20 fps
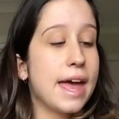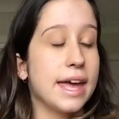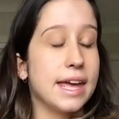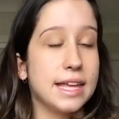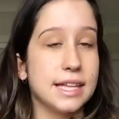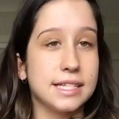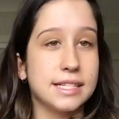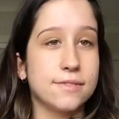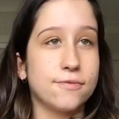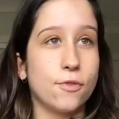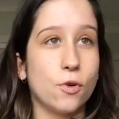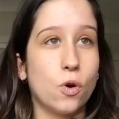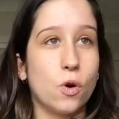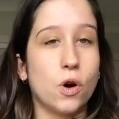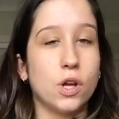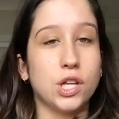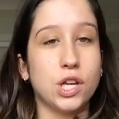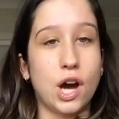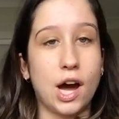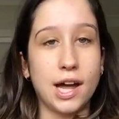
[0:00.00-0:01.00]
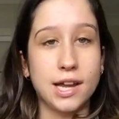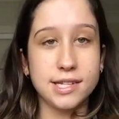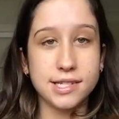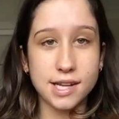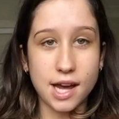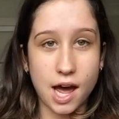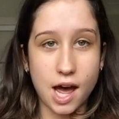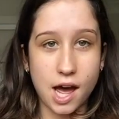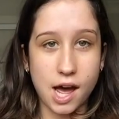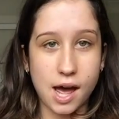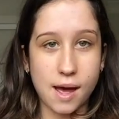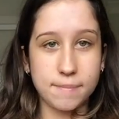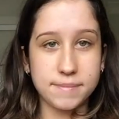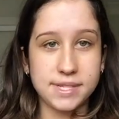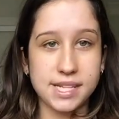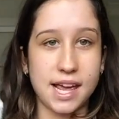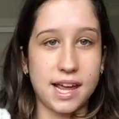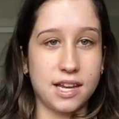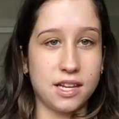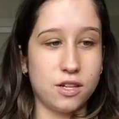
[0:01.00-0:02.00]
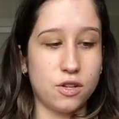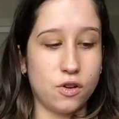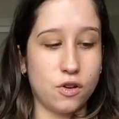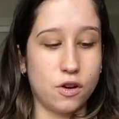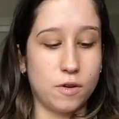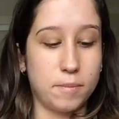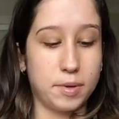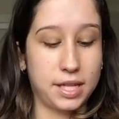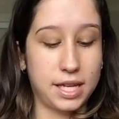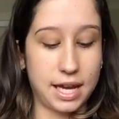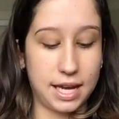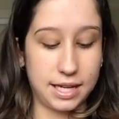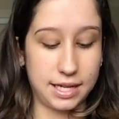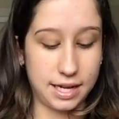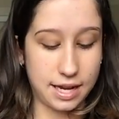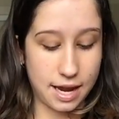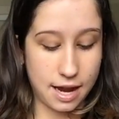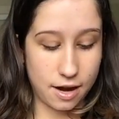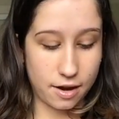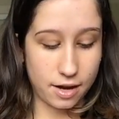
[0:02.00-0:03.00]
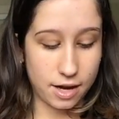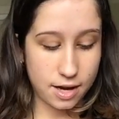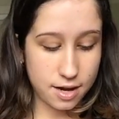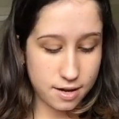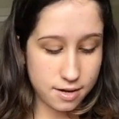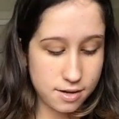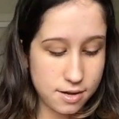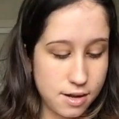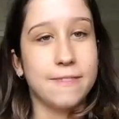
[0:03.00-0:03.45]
It's for your underarms and your bikini area.